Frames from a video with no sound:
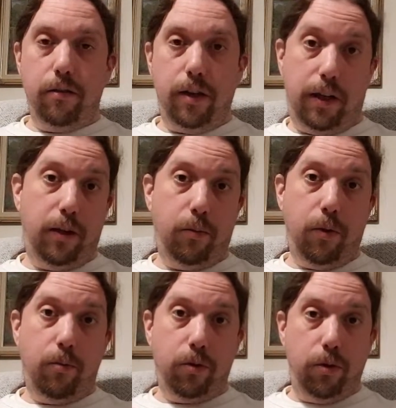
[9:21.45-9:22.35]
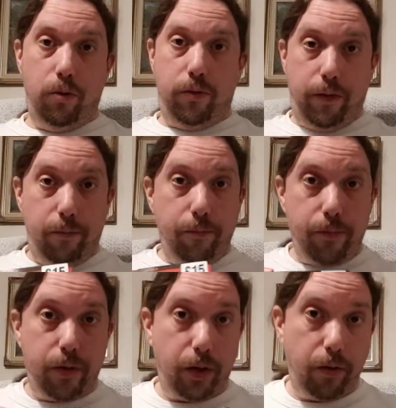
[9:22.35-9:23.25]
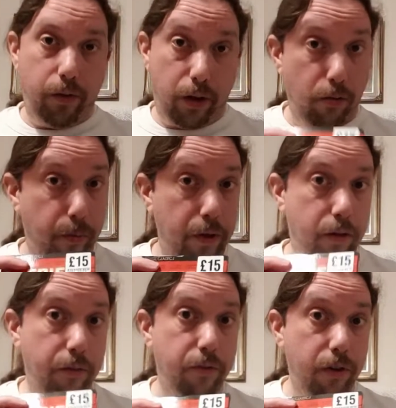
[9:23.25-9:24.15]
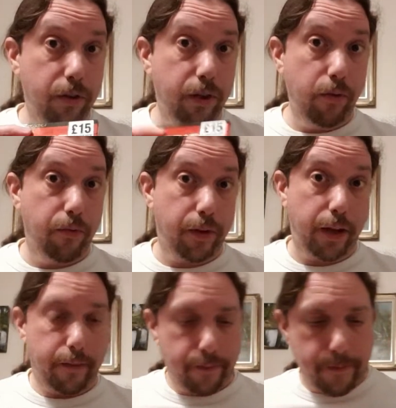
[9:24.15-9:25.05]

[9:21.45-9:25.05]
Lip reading: It is a World War II film, so I will be looking for a nice home for that.